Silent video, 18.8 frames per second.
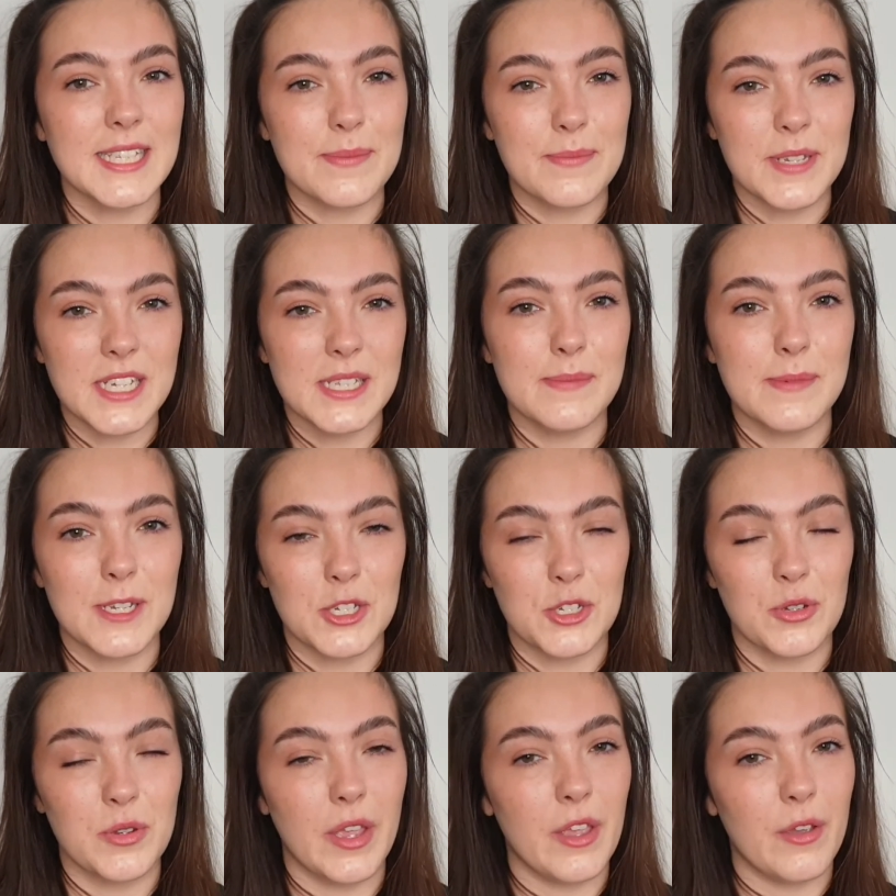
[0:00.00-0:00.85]
Please make
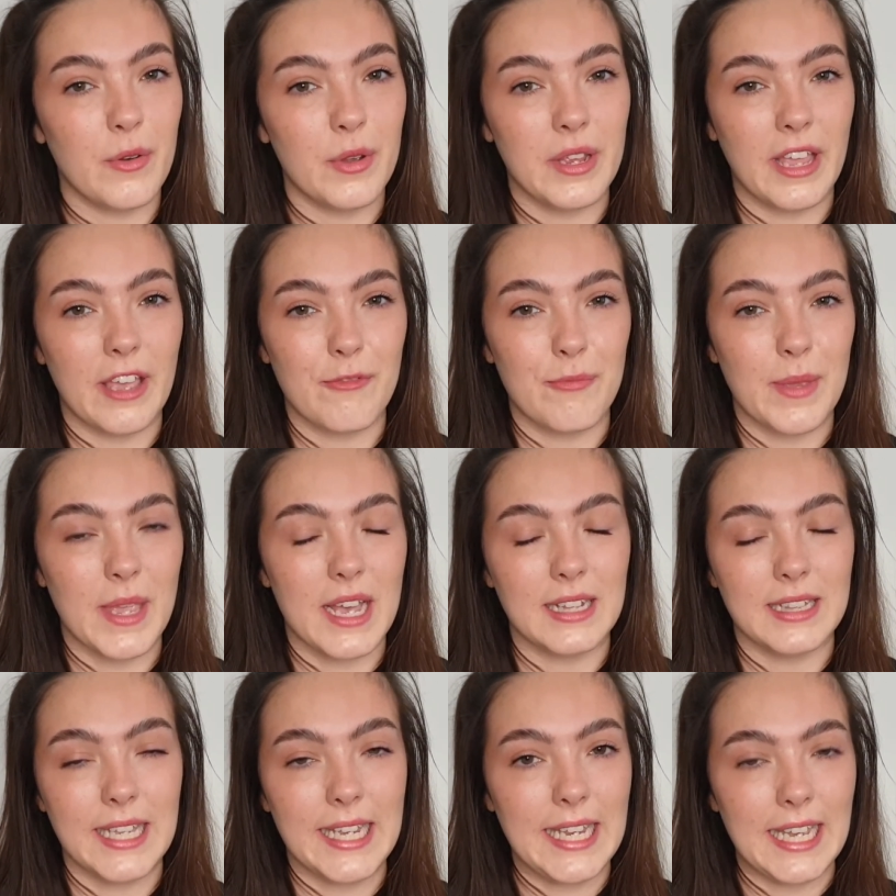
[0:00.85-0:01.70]
sure you go and give me
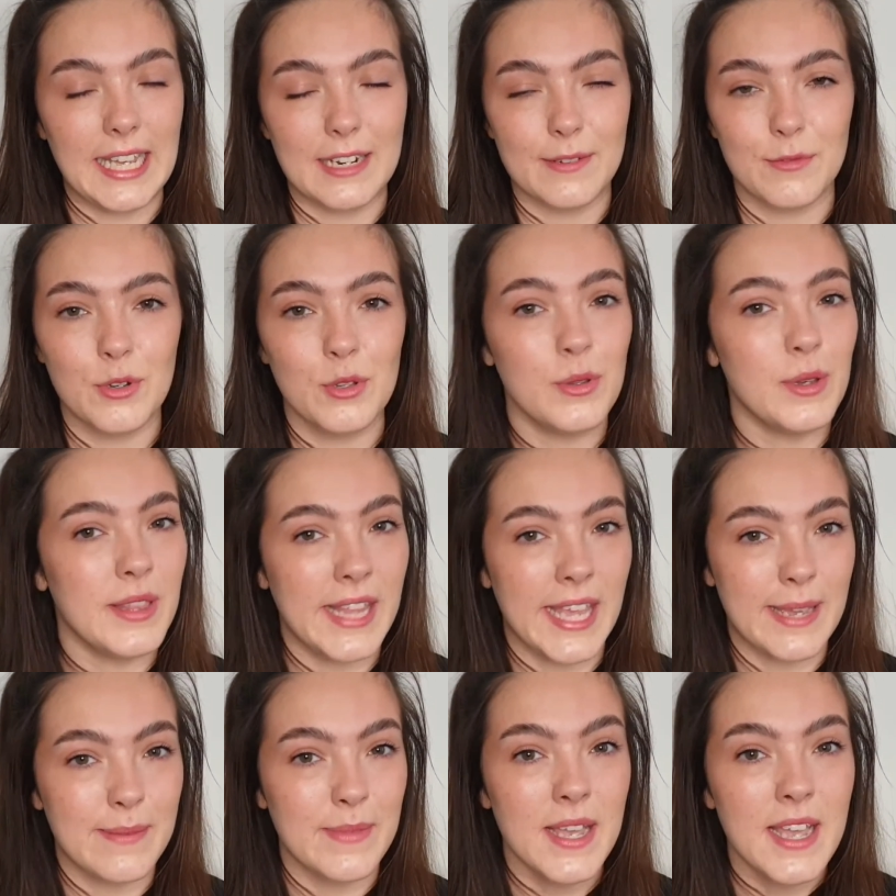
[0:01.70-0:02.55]
a like and a follow on
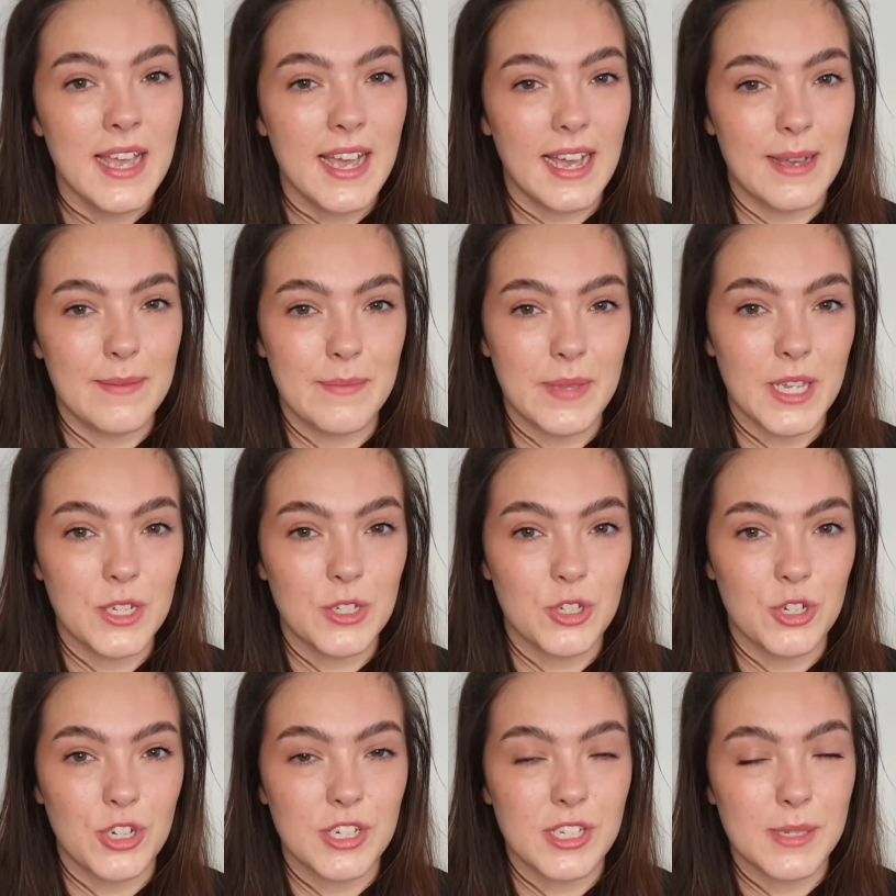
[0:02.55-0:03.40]
them, and make
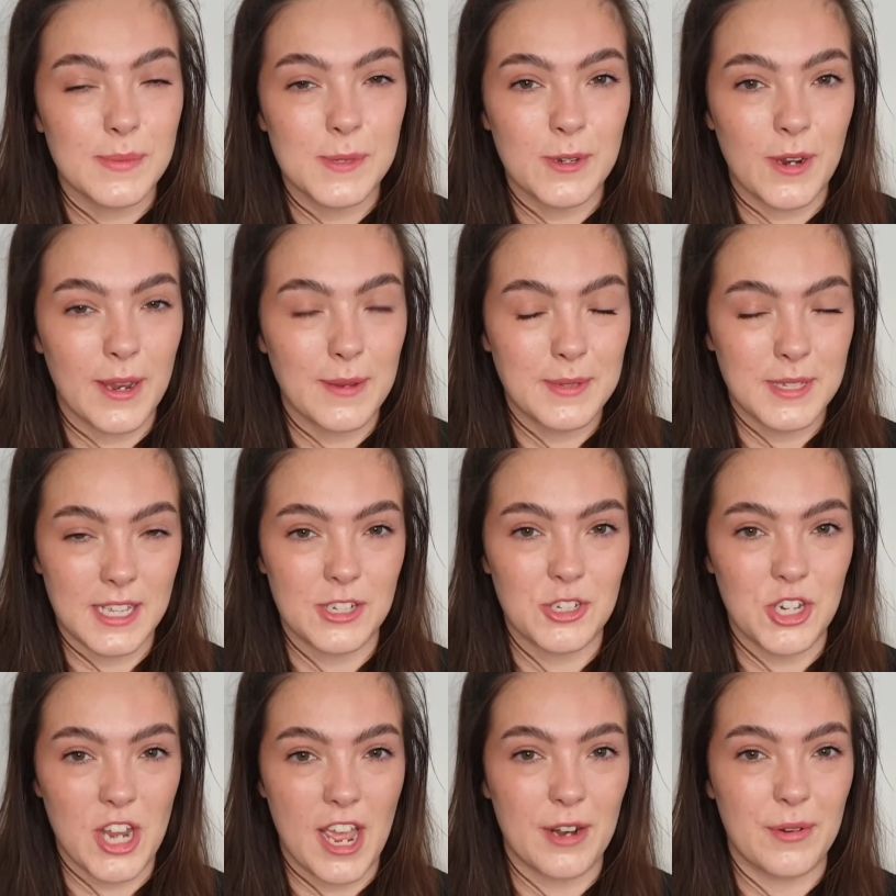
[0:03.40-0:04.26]
sure you subscribe to this
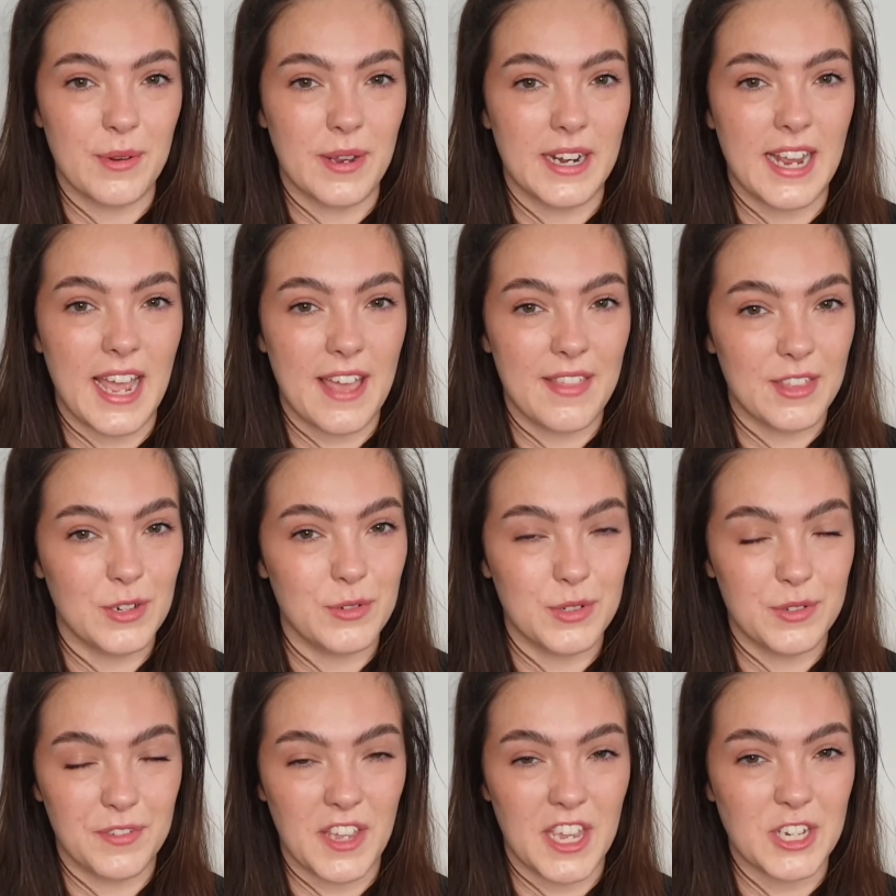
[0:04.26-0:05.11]
channel and hit the
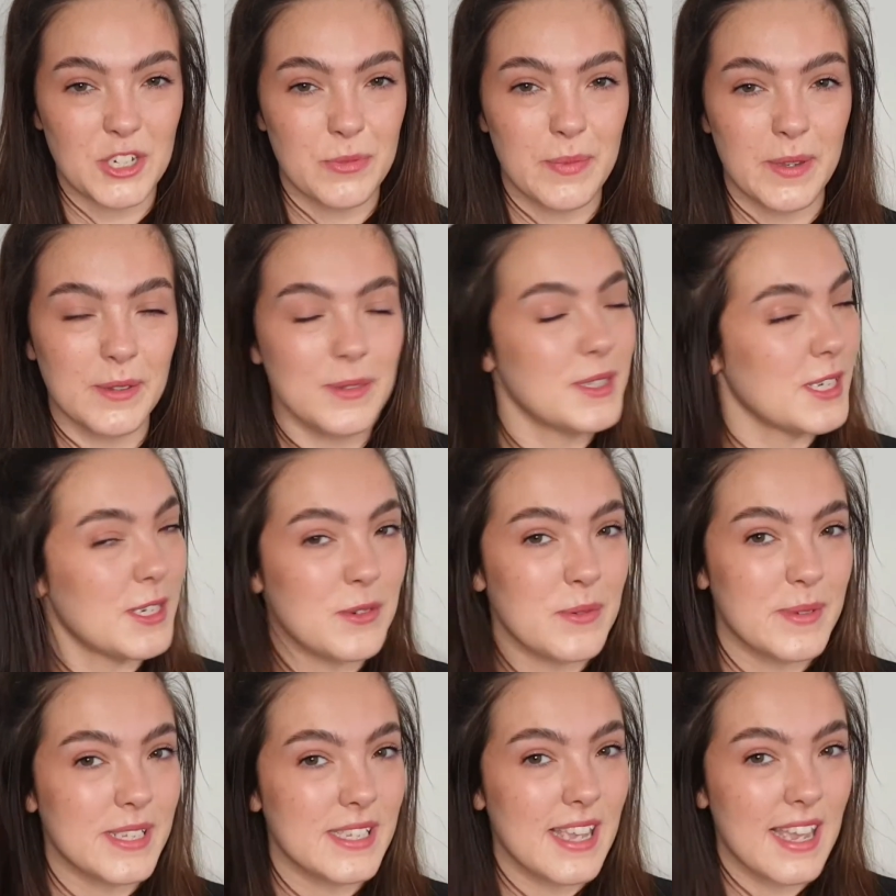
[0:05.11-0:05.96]
notification bell so you
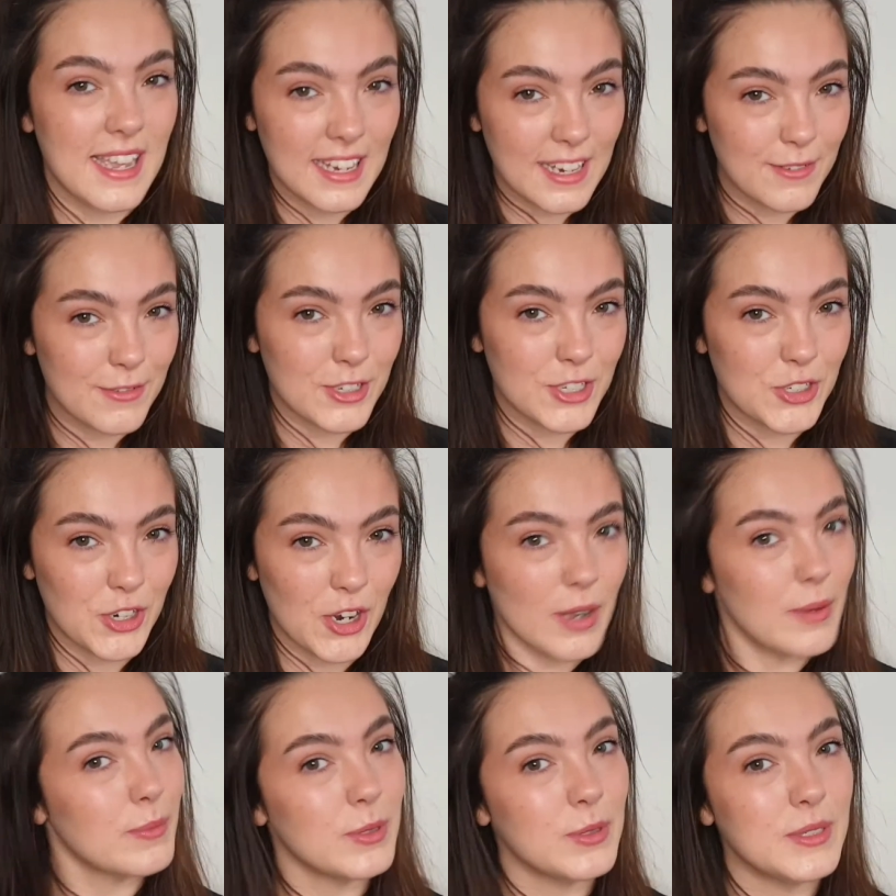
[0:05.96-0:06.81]
don't miss any future
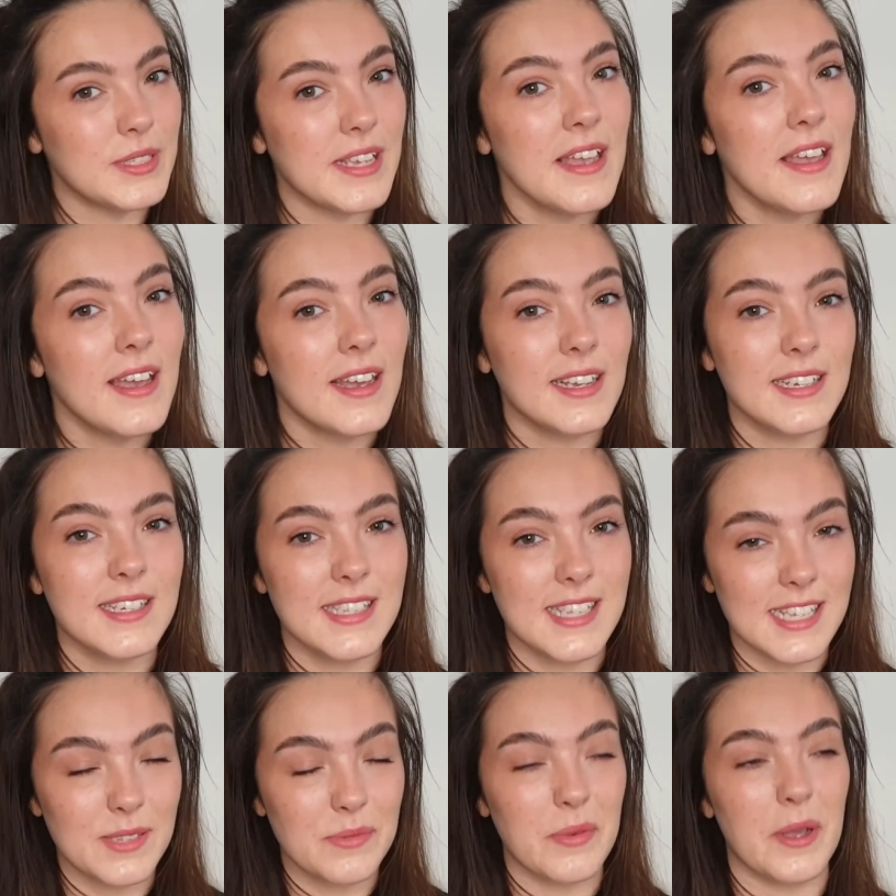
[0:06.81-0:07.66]
uploads, because
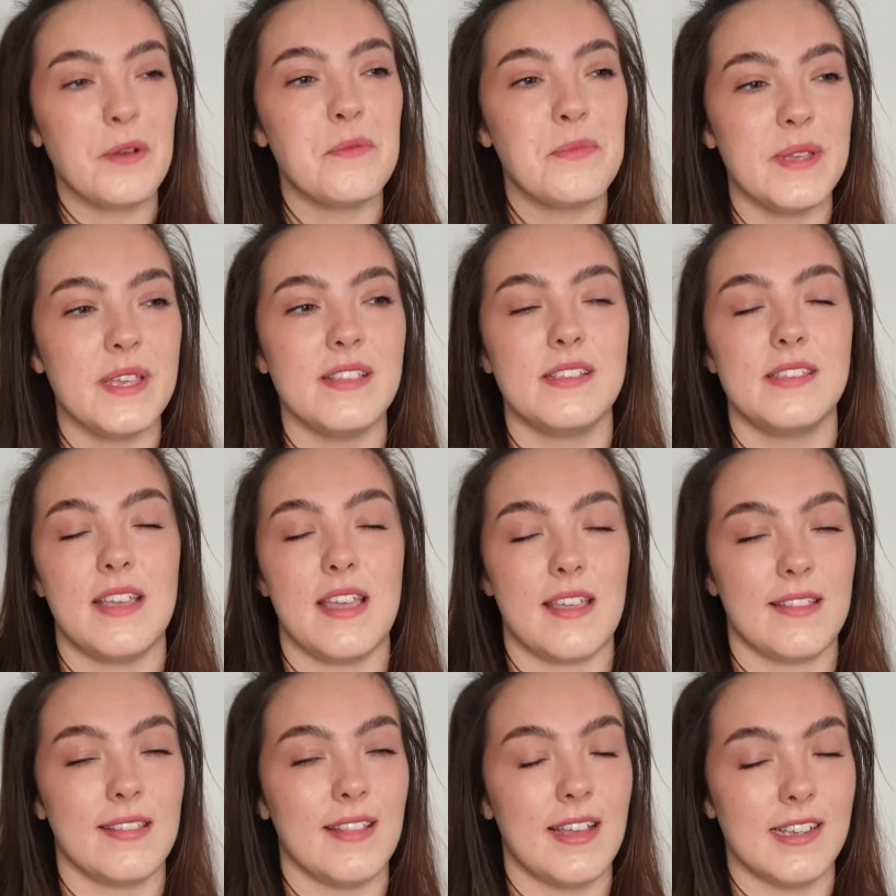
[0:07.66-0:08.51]
this will be the
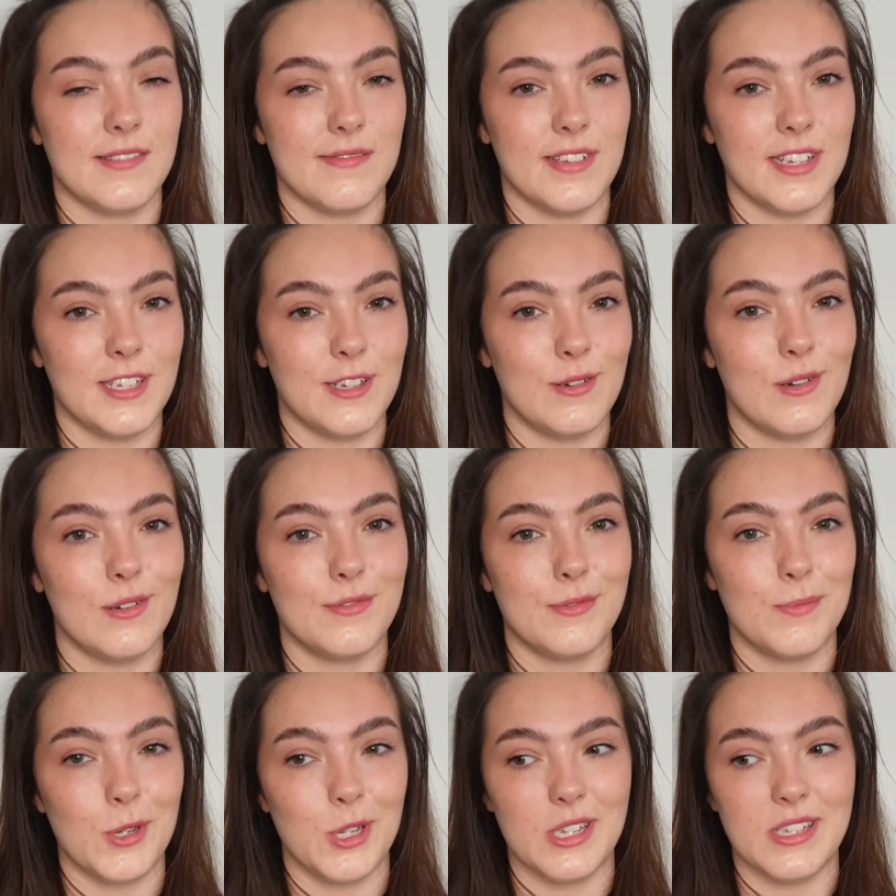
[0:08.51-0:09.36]
second last video of
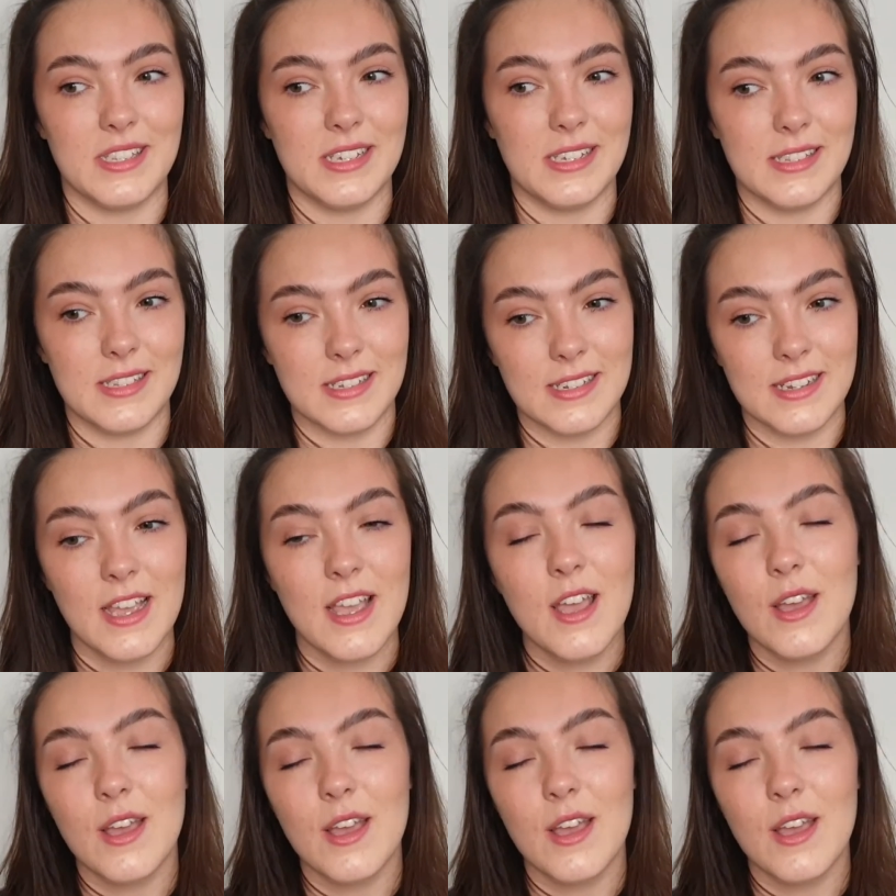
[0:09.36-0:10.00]
spooky season.